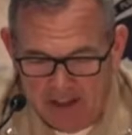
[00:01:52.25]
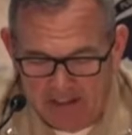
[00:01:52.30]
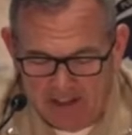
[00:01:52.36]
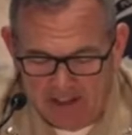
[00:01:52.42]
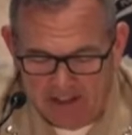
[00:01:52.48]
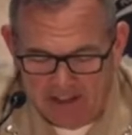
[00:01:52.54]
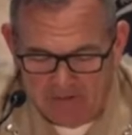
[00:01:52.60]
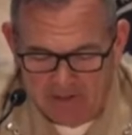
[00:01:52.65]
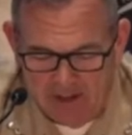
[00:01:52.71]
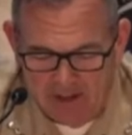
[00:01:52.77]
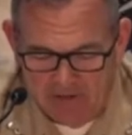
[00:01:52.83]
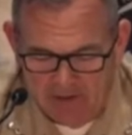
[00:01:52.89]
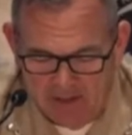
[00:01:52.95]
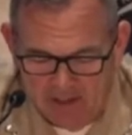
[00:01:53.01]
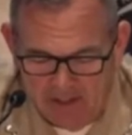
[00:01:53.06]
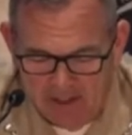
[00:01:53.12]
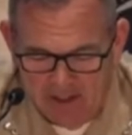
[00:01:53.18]
think I've
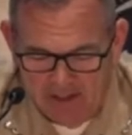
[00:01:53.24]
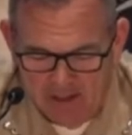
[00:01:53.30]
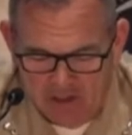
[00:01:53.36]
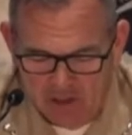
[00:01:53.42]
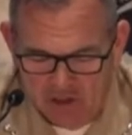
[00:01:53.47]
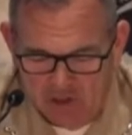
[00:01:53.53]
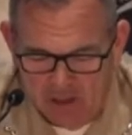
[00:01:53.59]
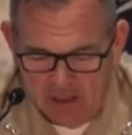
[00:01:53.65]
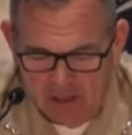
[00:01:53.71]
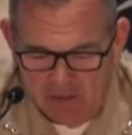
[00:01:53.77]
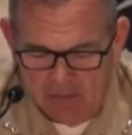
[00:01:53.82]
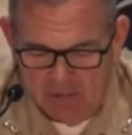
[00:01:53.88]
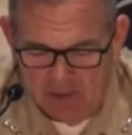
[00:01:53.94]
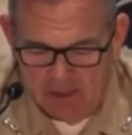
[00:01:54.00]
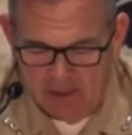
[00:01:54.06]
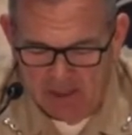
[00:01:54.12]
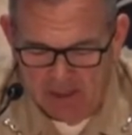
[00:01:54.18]
given in this job
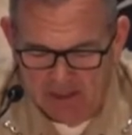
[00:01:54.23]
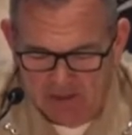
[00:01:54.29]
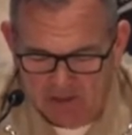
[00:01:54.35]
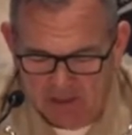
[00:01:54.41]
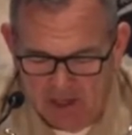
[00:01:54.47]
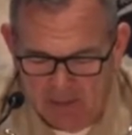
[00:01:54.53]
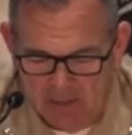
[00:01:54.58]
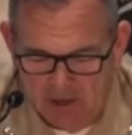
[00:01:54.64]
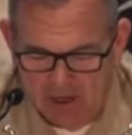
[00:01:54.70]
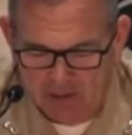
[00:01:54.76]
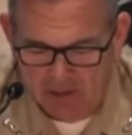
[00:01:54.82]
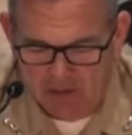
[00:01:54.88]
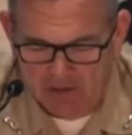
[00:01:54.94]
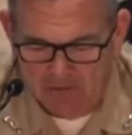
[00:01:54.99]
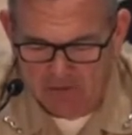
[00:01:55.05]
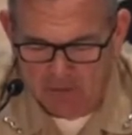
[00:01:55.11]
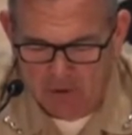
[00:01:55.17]
the same
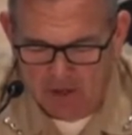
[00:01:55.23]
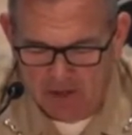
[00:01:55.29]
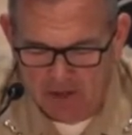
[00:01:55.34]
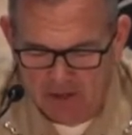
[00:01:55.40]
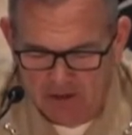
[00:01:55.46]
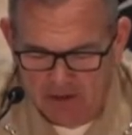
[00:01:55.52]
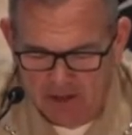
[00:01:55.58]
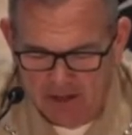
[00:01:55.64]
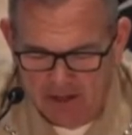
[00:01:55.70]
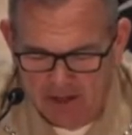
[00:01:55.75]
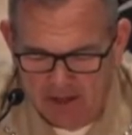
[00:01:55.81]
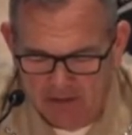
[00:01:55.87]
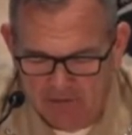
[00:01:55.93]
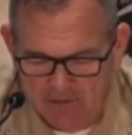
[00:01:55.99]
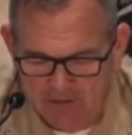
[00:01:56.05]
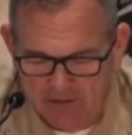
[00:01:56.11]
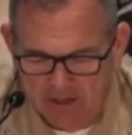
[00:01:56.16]
answer for about a year and a half,
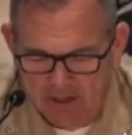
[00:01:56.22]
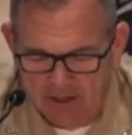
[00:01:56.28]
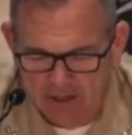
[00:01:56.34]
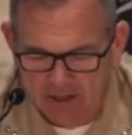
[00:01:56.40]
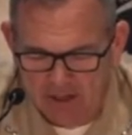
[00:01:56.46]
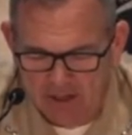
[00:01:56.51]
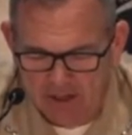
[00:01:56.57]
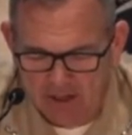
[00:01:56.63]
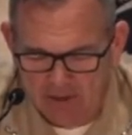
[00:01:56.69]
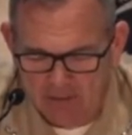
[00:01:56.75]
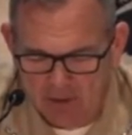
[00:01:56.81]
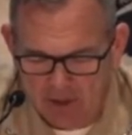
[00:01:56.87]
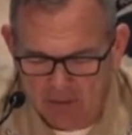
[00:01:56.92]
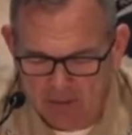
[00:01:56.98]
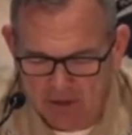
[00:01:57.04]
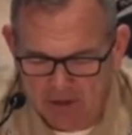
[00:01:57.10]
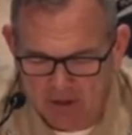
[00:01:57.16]
but
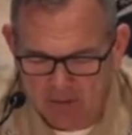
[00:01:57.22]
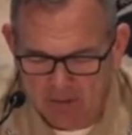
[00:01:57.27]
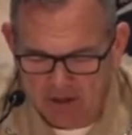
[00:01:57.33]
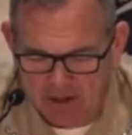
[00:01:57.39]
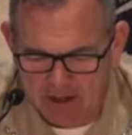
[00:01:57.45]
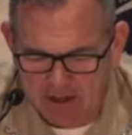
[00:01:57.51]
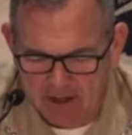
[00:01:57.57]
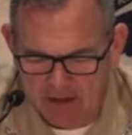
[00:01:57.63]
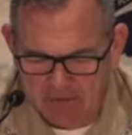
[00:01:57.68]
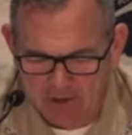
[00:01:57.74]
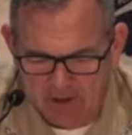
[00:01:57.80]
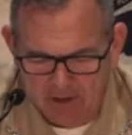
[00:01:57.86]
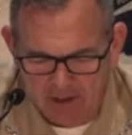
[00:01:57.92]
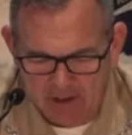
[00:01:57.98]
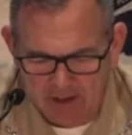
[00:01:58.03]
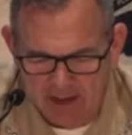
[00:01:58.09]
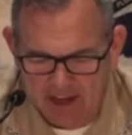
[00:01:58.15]
I'm gonna
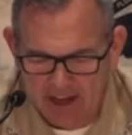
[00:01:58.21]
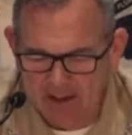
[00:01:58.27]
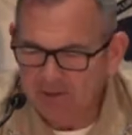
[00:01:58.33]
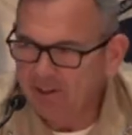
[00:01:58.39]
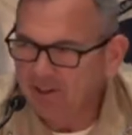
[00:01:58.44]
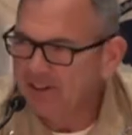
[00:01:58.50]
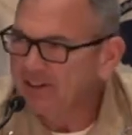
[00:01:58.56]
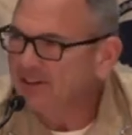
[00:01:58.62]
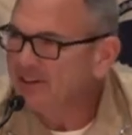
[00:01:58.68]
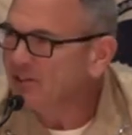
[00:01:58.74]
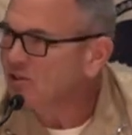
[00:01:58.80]
caveat it heavily this